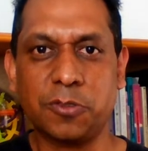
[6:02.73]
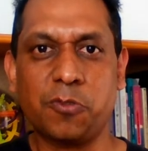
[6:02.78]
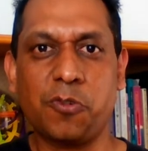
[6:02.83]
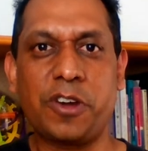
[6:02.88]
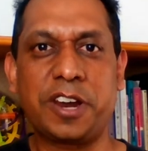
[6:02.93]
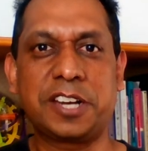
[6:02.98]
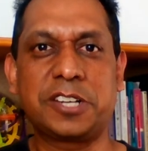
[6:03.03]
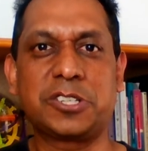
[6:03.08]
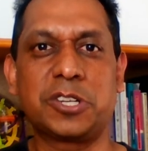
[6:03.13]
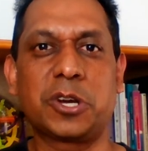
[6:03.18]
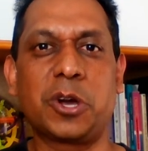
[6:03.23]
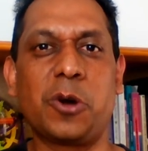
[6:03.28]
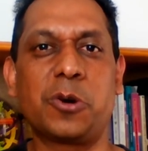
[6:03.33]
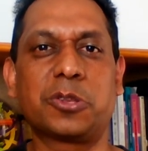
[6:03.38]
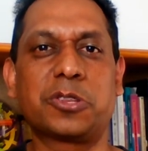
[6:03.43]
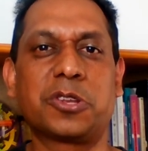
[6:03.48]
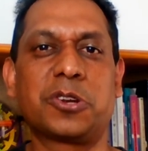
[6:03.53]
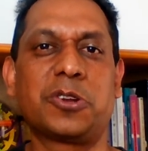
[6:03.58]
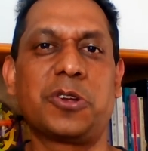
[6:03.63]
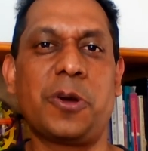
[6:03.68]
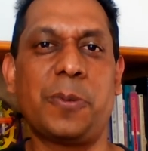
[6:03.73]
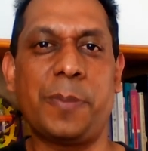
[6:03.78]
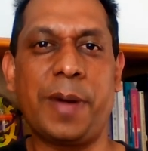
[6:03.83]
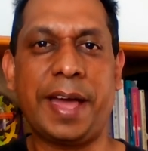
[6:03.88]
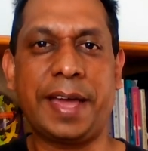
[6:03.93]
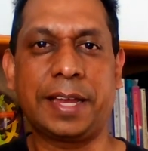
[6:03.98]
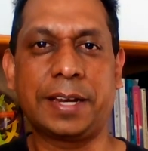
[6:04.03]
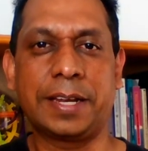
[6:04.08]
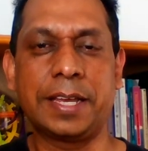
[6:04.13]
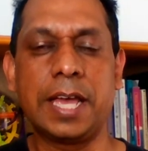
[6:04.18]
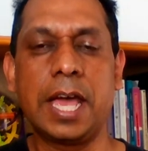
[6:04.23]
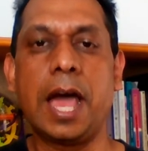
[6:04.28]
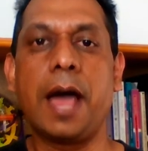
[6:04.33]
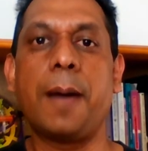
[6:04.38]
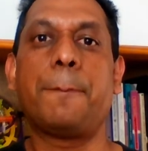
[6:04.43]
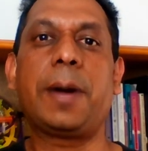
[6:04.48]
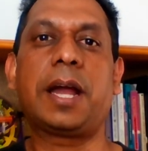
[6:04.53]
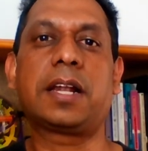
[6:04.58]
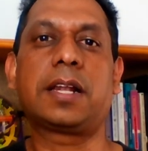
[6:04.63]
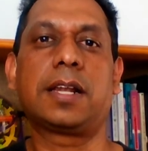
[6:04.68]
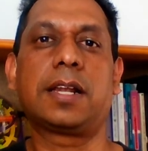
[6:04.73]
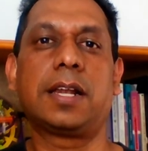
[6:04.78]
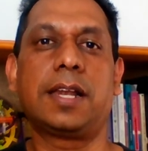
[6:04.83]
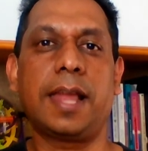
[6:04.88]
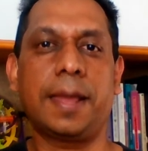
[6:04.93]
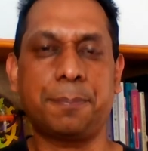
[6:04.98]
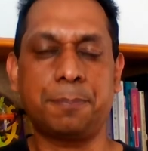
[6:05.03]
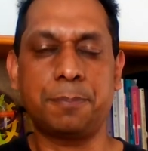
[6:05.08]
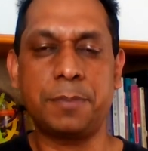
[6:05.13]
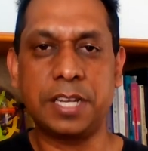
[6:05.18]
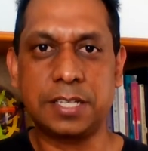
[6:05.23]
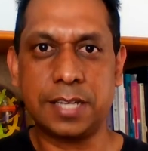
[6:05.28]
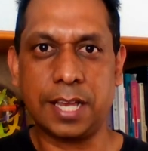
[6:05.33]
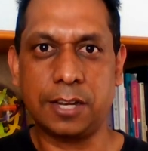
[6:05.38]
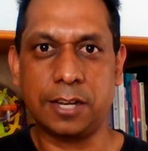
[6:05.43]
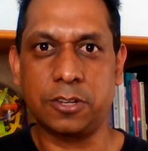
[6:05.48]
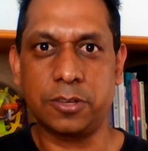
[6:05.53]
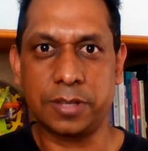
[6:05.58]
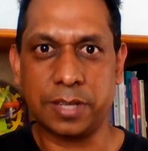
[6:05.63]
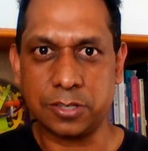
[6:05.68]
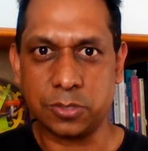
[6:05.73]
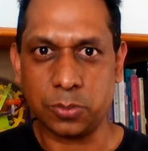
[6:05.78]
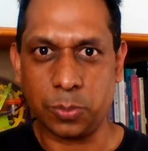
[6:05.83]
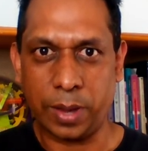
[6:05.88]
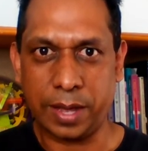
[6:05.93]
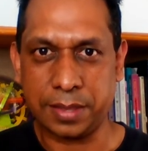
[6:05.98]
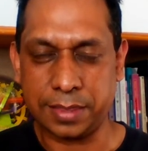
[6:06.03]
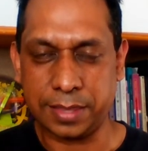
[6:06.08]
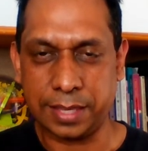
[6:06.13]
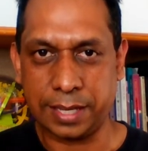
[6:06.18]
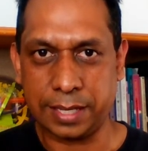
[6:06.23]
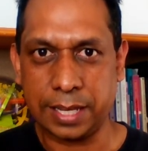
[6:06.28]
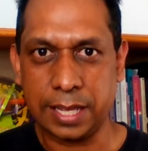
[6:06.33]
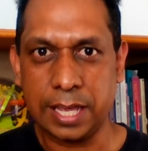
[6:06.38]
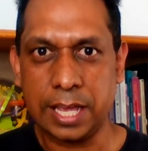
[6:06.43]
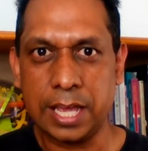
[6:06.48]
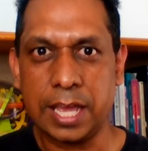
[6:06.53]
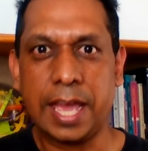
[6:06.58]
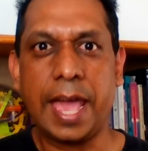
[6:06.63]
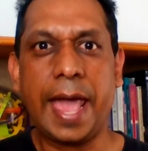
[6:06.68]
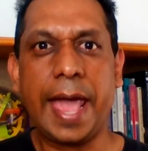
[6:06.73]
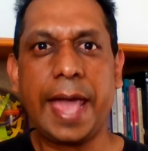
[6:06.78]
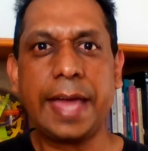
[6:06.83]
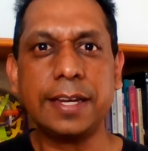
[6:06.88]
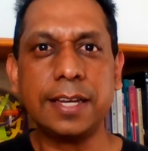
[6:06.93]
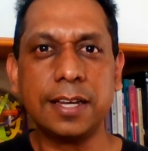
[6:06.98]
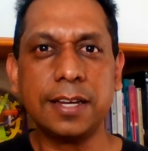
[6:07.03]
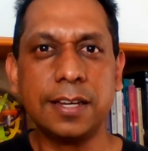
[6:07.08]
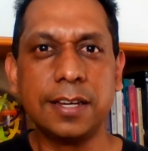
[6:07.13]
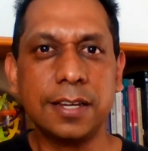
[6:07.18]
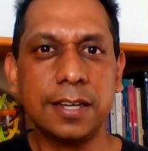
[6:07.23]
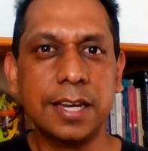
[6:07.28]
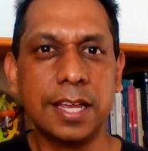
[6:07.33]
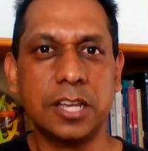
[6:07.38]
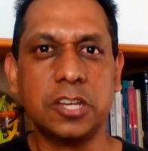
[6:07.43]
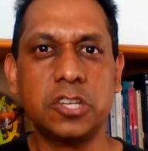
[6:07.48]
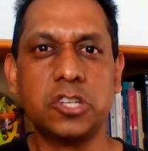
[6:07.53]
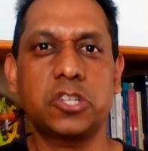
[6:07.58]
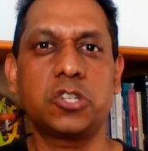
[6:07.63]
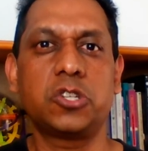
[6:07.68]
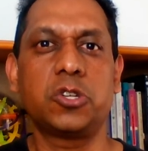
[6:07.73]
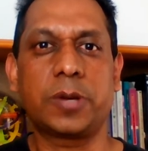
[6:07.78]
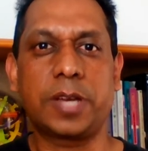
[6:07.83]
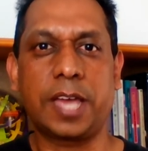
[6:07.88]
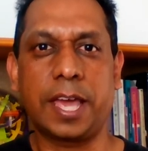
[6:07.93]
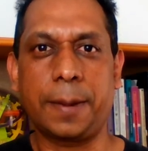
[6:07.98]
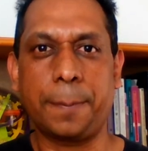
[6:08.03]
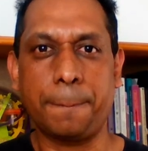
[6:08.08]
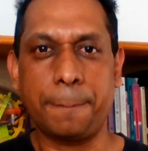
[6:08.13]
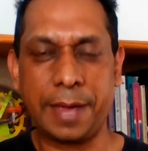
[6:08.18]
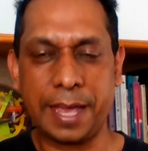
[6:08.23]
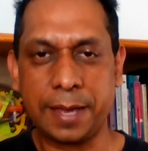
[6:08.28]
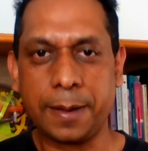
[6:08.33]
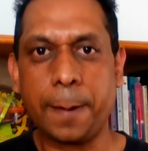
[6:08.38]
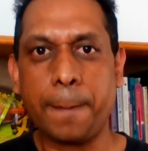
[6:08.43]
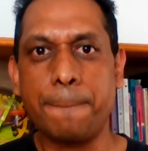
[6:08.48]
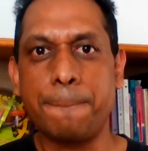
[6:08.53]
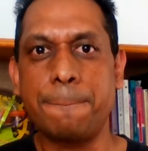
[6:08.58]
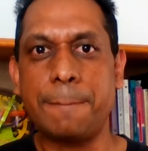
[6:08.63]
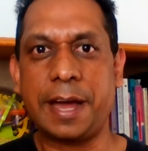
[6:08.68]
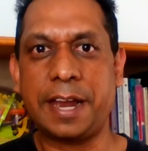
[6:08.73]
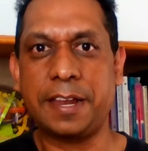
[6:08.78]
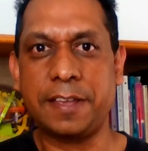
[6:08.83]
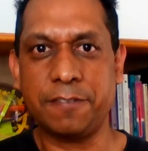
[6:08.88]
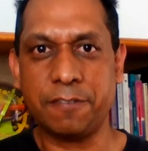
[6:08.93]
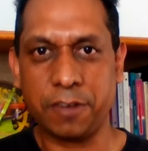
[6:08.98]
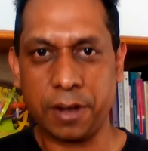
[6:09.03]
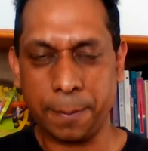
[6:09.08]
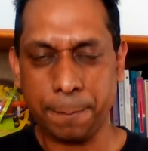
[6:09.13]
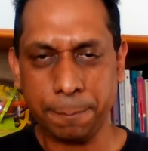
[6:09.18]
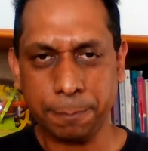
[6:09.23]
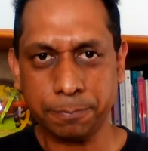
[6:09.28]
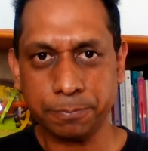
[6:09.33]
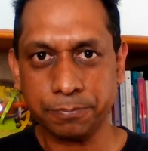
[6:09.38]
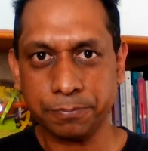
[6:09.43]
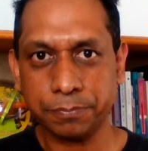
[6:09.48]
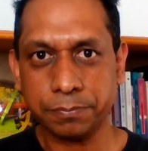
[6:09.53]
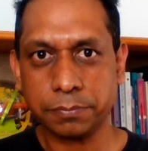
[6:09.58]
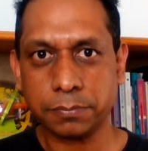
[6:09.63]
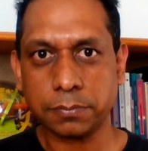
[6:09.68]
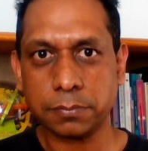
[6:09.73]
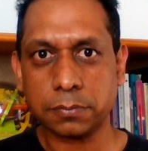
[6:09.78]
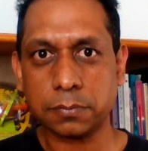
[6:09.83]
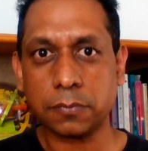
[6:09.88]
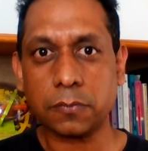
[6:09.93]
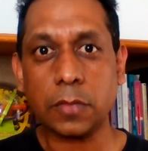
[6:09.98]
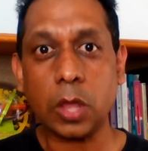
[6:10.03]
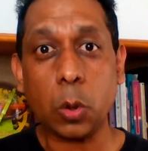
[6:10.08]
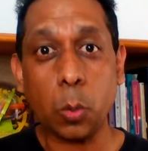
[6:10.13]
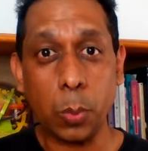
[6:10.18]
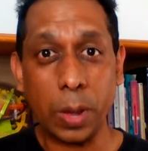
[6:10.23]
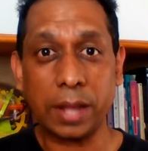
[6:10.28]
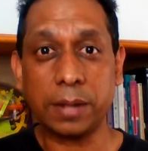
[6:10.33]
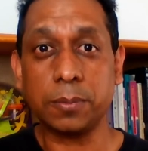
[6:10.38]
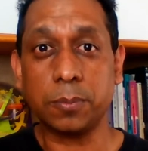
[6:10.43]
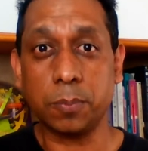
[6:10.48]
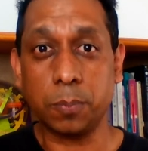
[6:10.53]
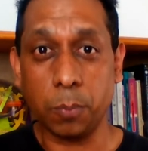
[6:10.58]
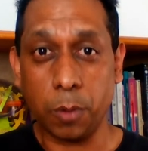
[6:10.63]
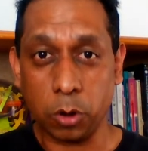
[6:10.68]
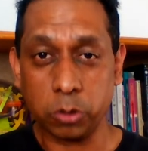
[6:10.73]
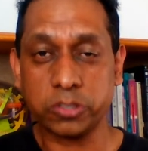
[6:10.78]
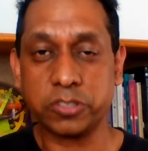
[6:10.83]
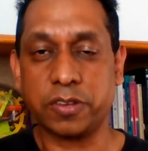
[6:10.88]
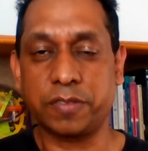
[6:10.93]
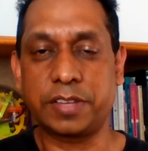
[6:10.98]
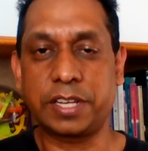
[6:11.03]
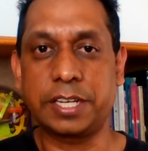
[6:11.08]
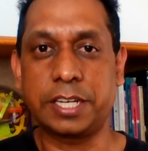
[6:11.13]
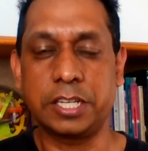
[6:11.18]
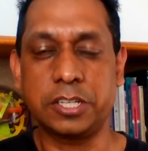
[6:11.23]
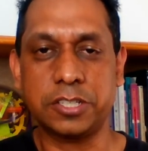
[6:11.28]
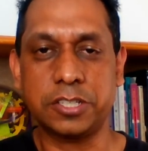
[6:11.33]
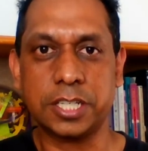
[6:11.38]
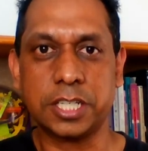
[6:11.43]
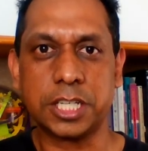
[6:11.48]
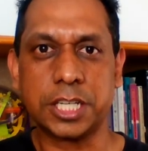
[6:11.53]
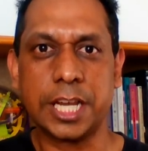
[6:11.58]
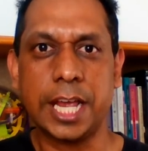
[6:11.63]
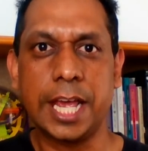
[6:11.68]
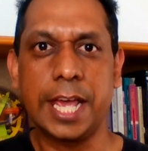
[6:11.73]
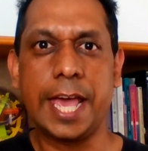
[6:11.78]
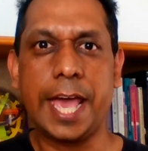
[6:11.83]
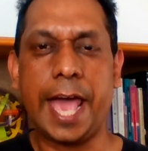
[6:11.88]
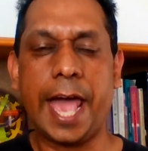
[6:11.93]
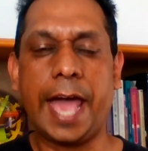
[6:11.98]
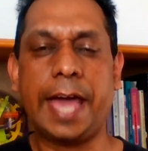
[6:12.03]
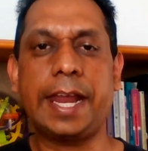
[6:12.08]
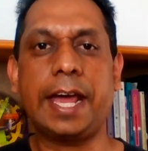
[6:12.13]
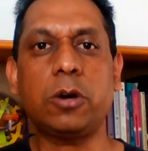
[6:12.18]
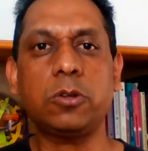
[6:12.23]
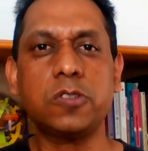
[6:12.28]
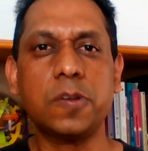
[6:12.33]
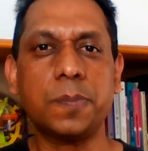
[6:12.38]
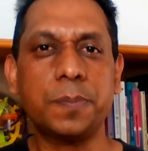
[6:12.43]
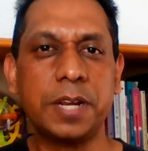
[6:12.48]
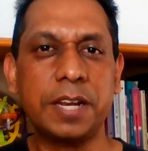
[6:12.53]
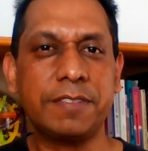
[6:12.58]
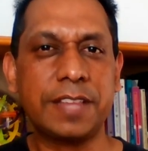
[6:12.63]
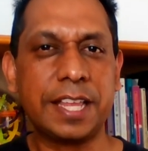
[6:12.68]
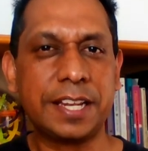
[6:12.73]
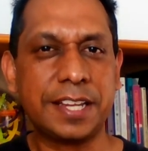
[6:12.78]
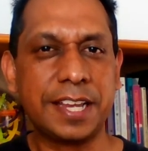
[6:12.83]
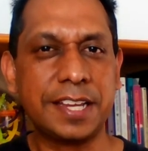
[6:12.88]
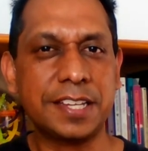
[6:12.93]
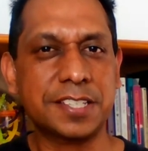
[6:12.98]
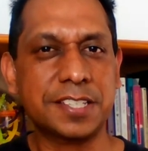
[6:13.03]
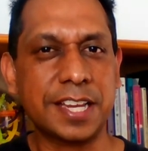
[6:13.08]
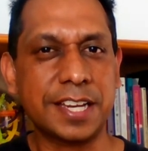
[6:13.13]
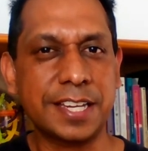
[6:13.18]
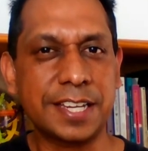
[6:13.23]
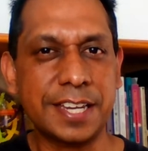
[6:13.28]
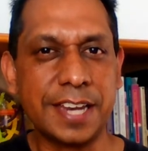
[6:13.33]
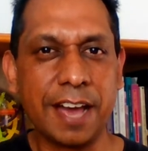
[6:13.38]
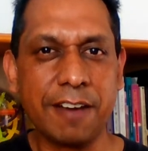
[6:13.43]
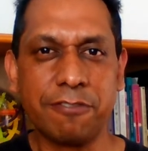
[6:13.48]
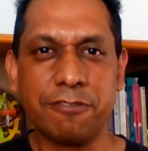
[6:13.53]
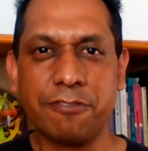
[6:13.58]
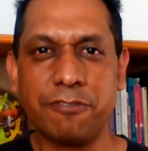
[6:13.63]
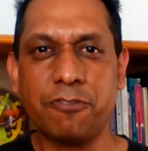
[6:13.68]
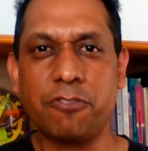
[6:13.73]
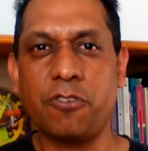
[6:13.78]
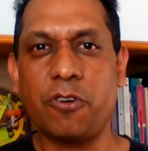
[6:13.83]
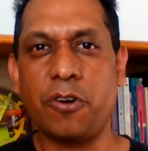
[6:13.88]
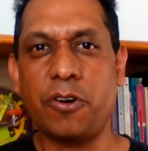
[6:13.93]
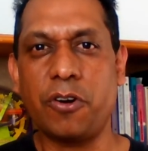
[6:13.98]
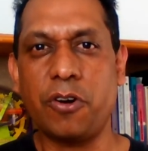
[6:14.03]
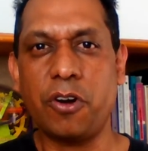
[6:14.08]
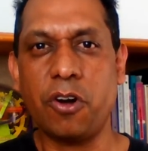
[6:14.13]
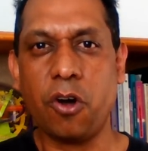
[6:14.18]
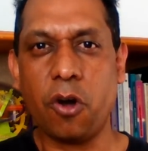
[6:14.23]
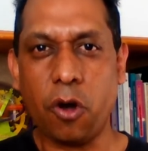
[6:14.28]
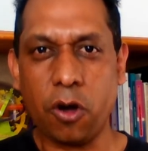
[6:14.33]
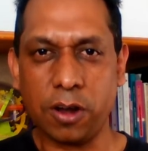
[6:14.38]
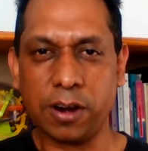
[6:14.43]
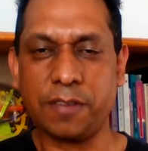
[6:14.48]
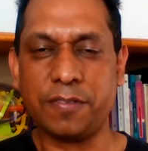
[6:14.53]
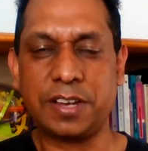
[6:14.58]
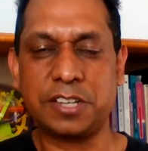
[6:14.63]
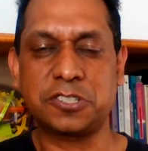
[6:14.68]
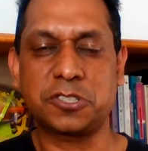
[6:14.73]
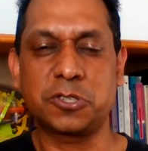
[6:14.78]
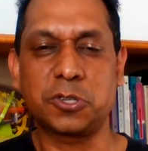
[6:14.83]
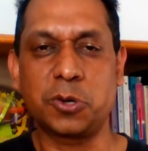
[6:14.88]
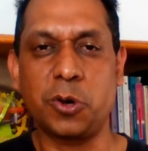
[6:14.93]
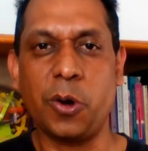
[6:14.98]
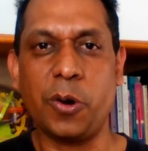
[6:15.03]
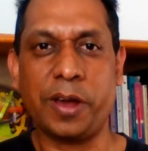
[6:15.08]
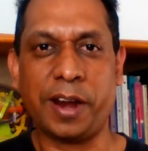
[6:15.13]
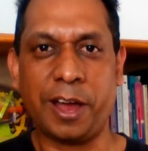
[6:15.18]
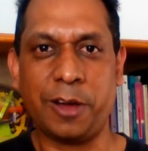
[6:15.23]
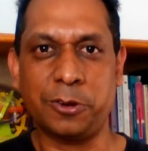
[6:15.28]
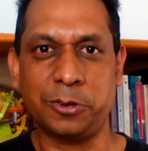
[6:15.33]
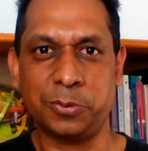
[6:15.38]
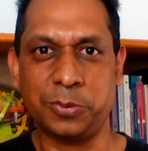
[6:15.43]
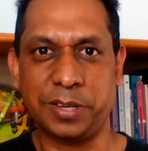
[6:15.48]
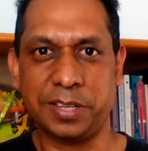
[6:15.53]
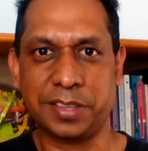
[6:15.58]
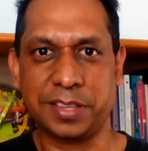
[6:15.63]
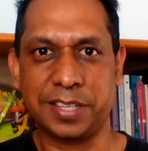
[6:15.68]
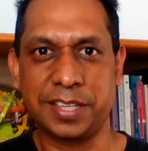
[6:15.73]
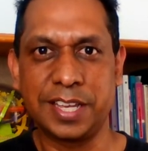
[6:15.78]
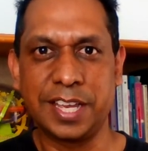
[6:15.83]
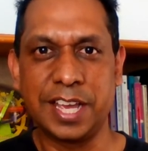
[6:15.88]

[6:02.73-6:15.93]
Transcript: for it to go through your mind. But let me tell you this one thing. Any niche you can make money from, well, most of the niches. And I also believe that there is enough for all of us to go around with.